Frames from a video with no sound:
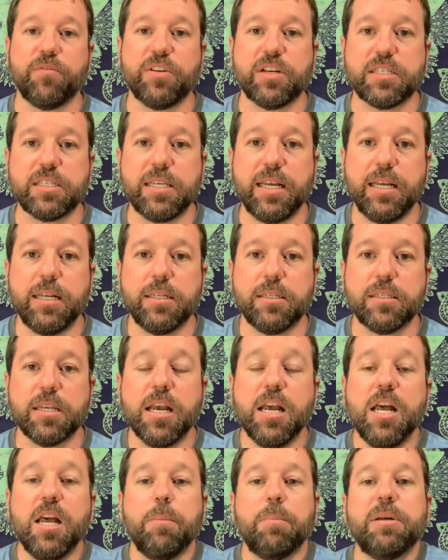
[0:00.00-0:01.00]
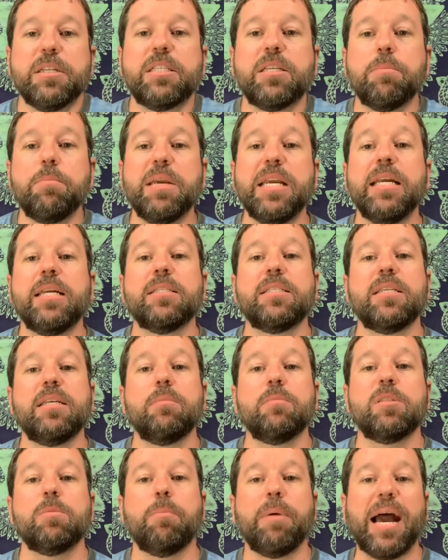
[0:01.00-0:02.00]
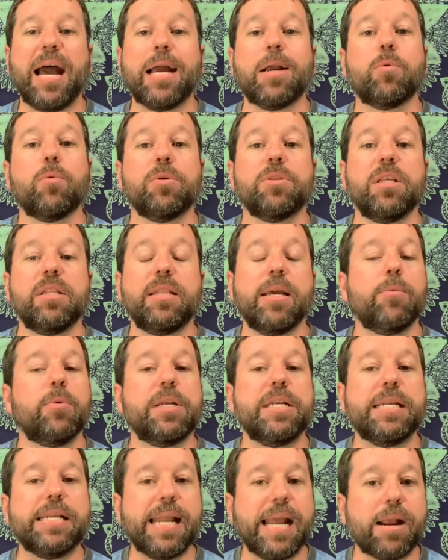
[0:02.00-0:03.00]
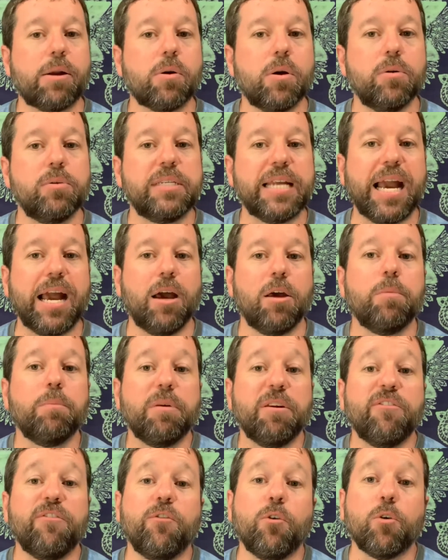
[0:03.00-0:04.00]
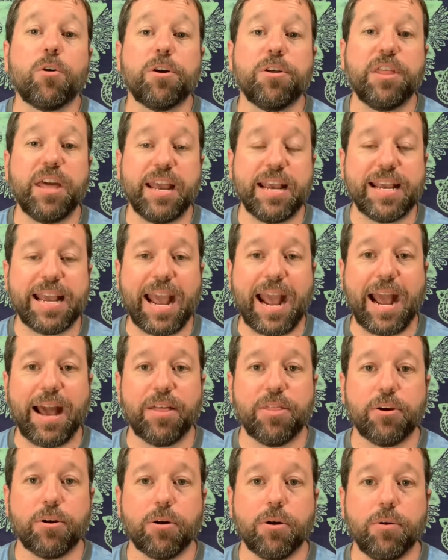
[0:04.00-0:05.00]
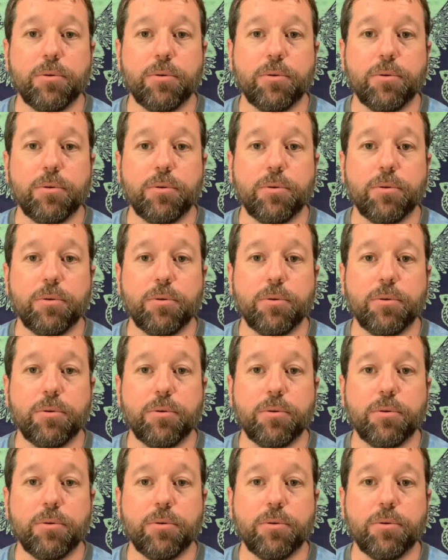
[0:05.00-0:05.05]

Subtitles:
sense. But to me, it seems backward that they would narrow down before they gather.